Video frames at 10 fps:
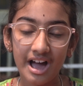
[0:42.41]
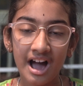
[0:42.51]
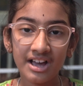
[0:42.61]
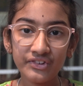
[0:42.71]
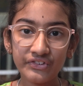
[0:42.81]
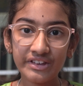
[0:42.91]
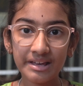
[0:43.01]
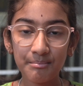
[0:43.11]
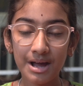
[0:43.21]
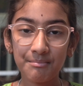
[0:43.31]
I
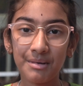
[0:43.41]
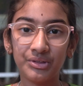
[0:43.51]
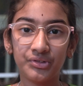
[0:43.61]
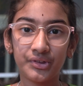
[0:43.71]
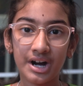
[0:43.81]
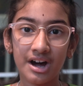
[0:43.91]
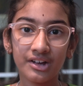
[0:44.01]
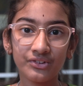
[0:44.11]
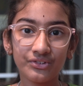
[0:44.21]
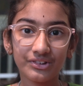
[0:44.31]
say my
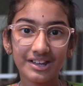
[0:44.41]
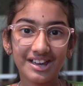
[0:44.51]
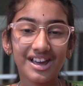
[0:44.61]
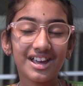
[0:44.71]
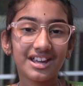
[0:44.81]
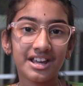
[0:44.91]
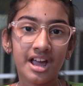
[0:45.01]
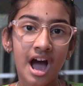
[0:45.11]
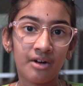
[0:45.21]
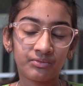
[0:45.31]
mantras
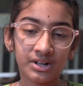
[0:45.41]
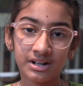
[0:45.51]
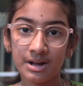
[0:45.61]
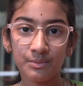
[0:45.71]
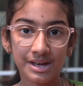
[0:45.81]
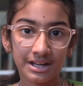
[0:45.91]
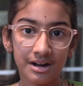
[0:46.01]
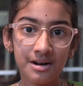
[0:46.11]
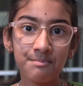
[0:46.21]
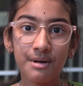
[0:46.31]
after I wake
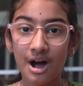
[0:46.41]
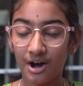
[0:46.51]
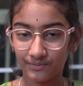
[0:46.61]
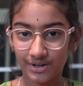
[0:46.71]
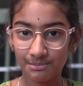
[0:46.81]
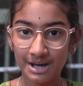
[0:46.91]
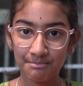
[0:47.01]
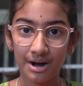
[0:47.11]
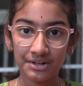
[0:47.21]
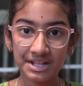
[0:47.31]
up, after my
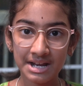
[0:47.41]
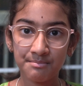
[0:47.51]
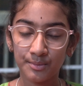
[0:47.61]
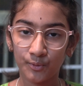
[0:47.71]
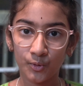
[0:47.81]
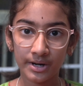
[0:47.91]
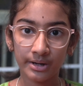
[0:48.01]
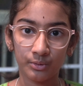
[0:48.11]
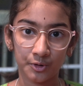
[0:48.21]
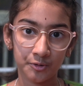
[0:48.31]
bath, and before I
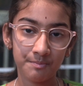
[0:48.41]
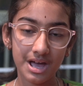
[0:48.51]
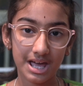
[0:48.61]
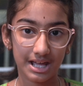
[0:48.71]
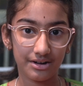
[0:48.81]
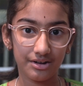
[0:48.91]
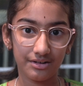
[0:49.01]
go to bed.